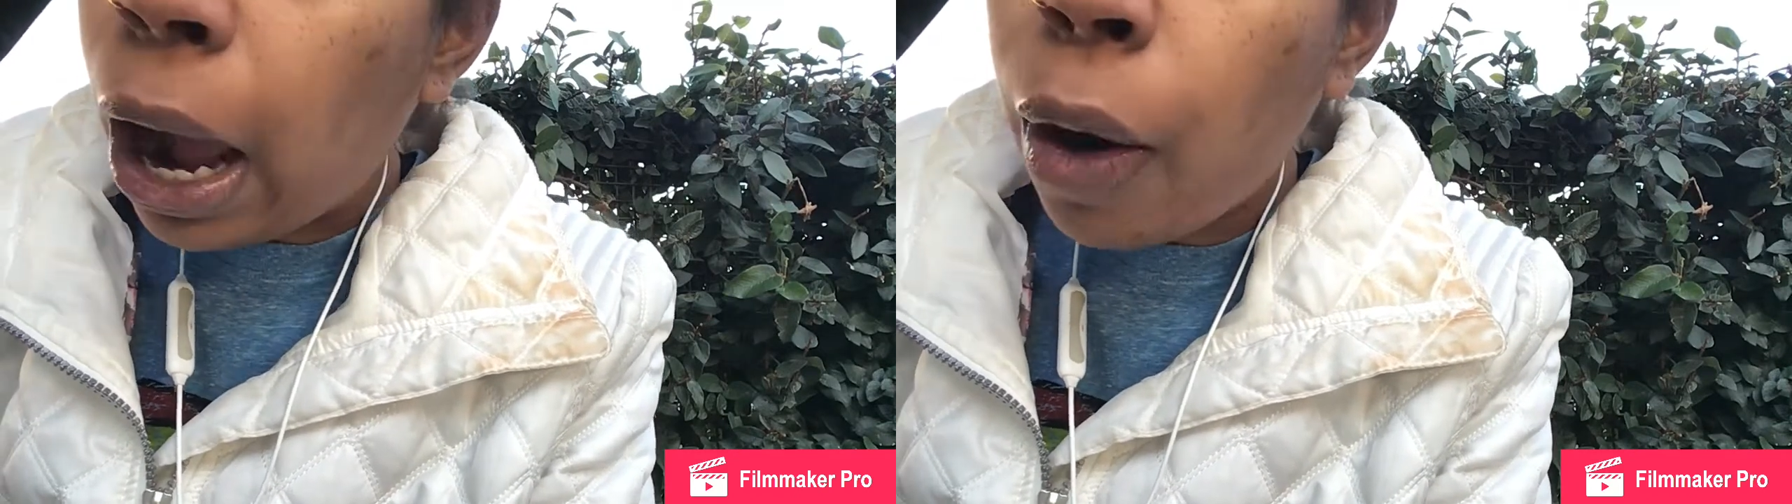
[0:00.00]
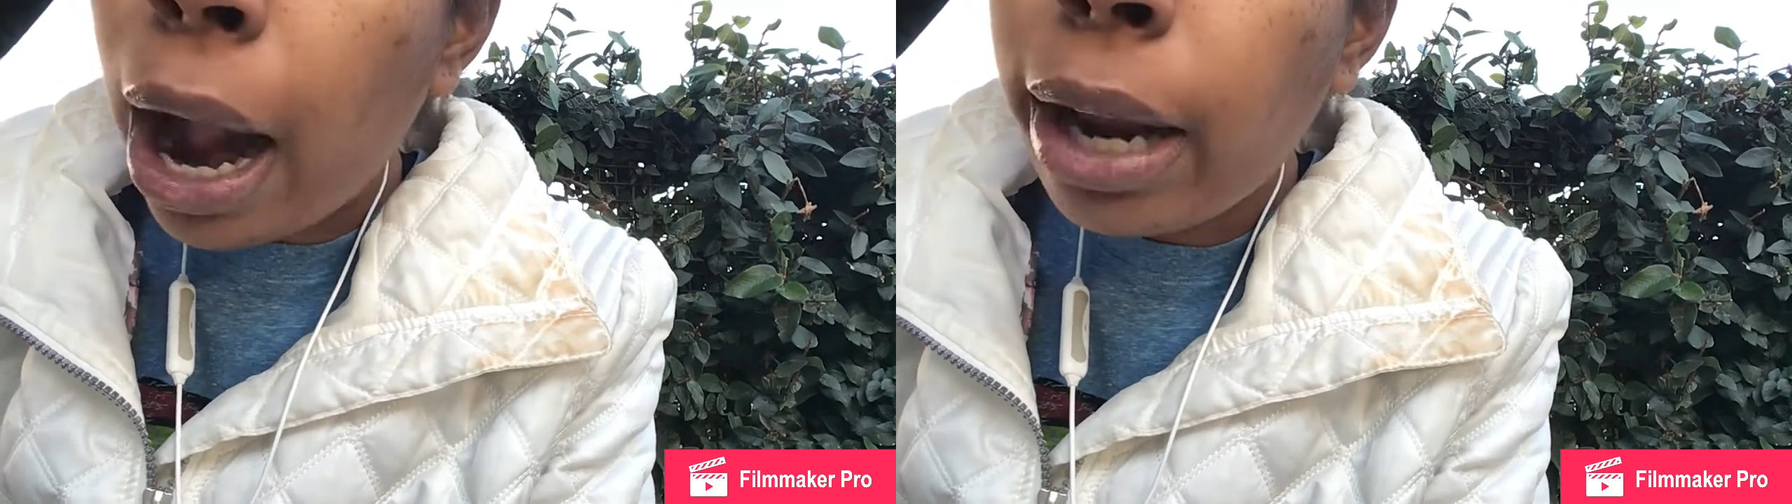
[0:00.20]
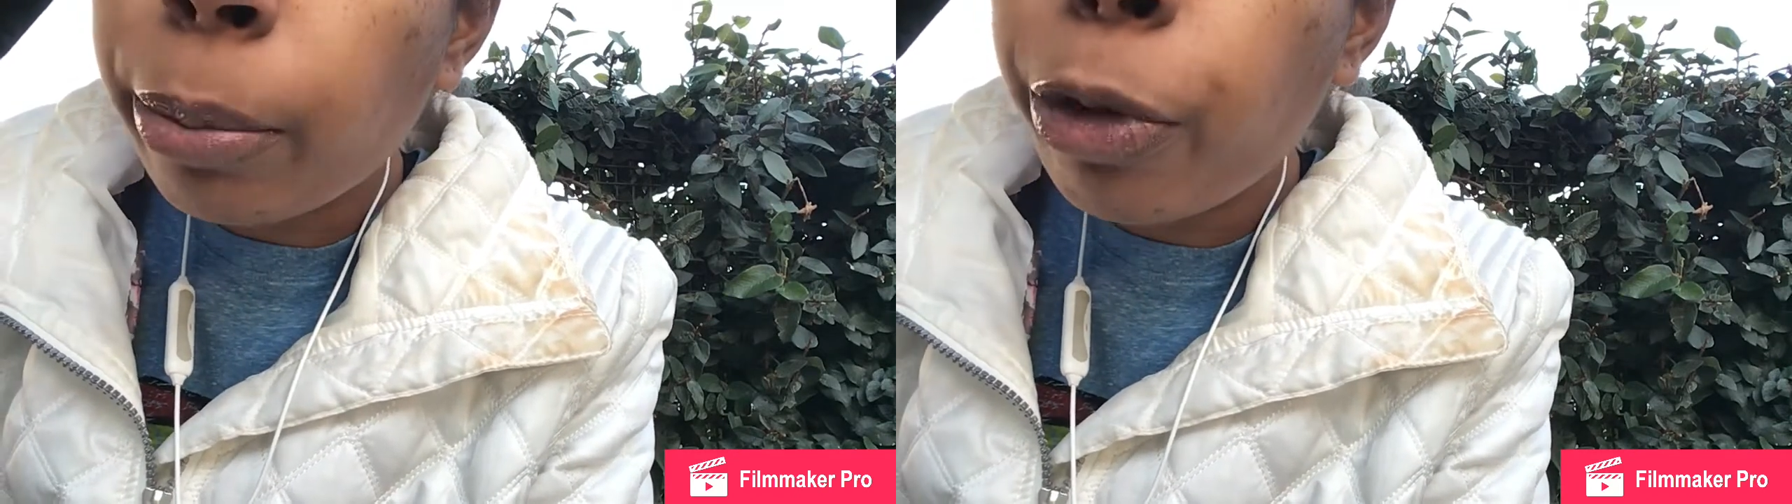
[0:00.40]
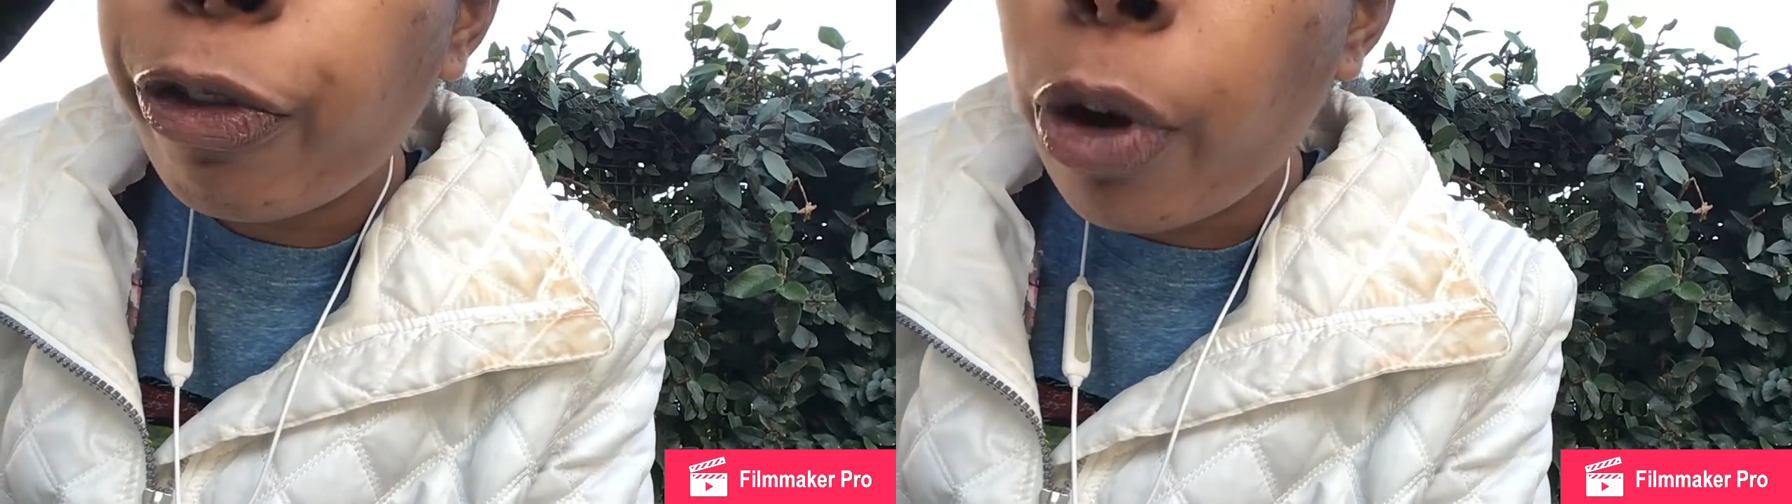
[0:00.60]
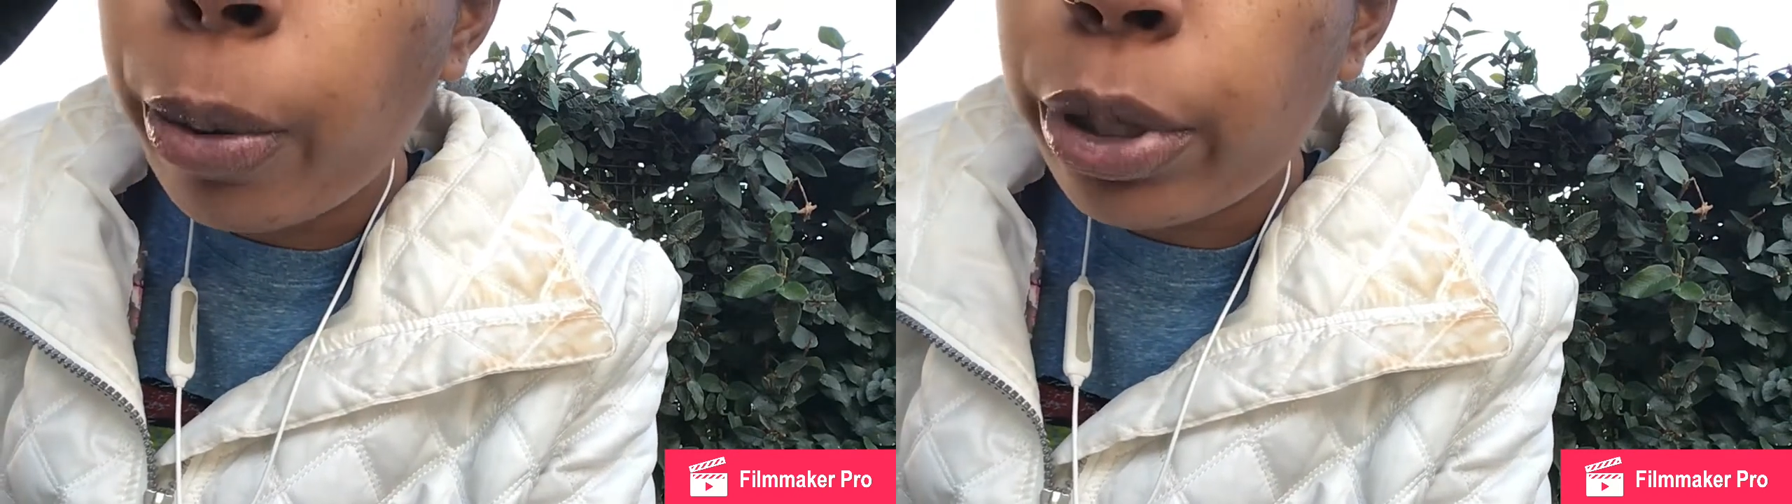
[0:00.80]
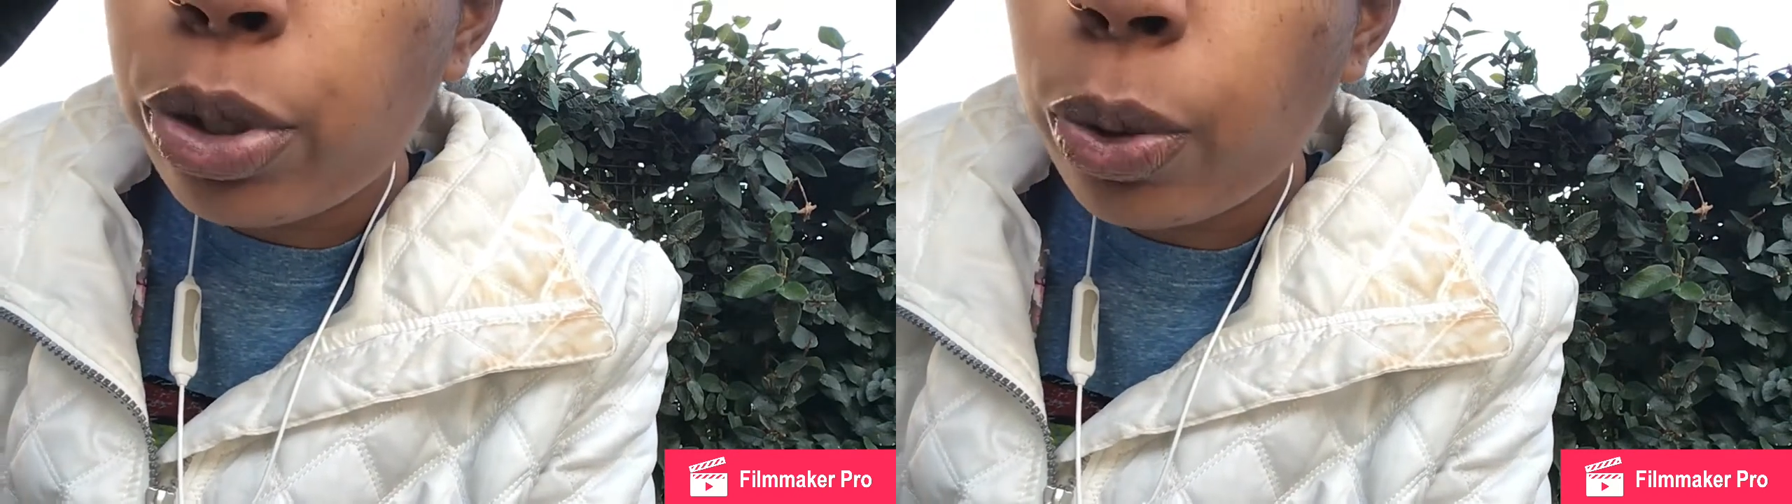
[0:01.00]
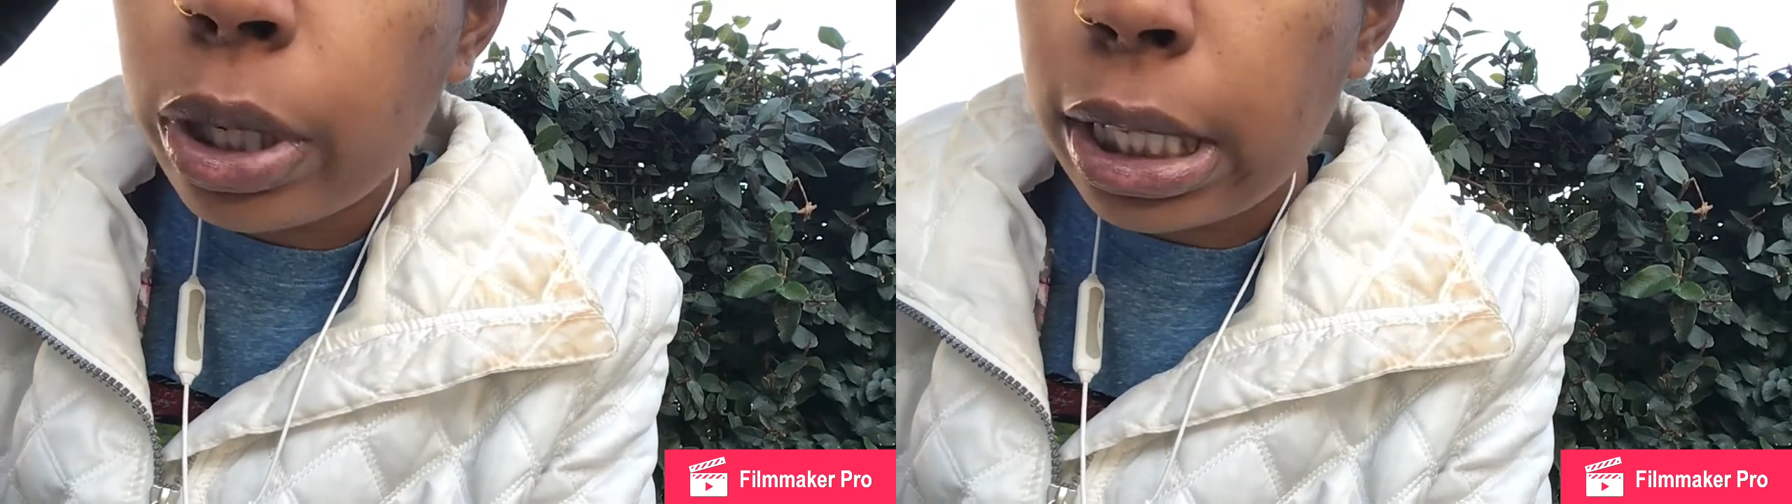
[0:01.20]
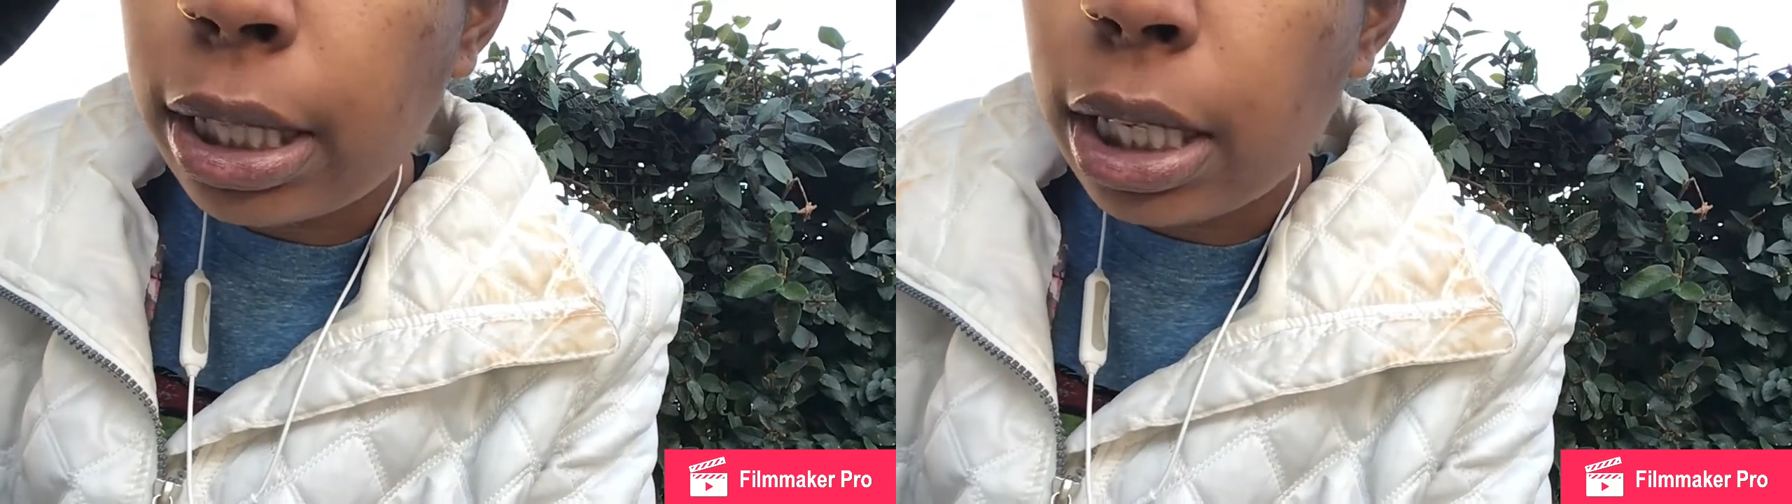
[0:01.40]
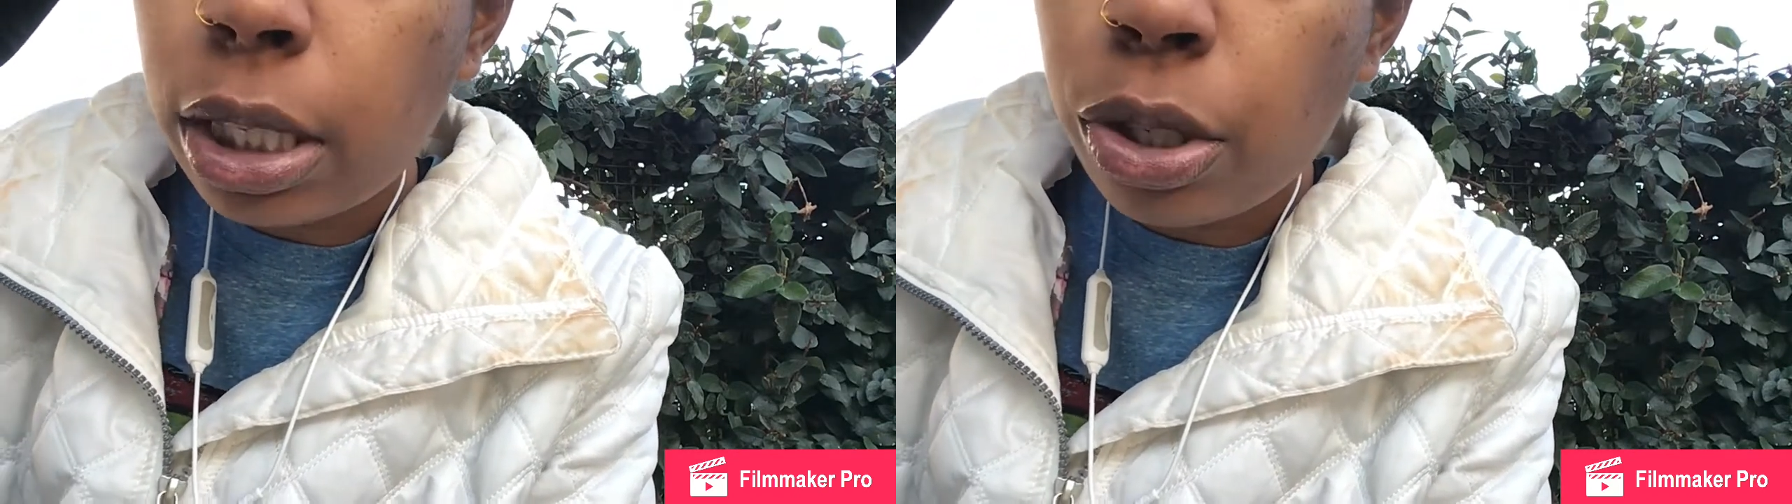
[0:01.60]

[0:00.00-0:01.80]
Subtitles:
or how to move forward towards the things